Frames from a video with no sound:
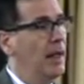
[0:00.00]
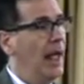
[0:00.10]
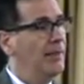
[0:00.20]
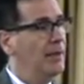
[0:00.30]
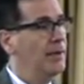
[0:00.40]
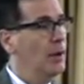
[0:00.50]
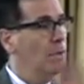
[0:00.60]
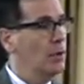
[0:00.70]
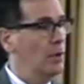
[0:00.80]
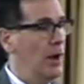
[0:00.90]
and then
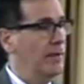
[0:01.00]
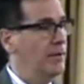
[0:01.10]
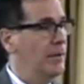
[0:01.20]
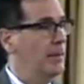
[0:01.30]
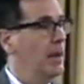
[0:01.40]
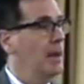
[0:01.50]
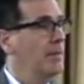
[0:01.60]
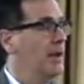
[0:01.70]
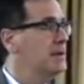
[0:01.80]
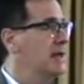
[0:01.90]
correct for them.
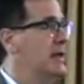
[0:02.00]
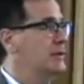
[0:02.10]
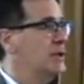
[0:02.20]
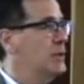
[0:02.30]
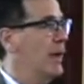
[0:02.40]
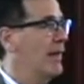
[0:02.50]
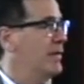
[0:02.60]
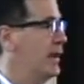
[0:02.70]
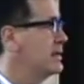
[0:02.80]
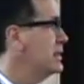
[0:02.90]
Do you
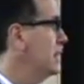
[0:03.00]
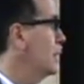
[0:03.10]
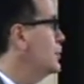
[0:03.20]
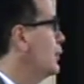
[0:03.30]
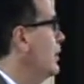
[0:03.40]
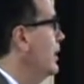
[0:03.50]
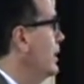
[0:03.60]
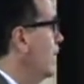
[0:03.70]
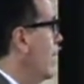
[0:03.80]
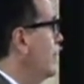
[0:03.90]
have the necessary treatment and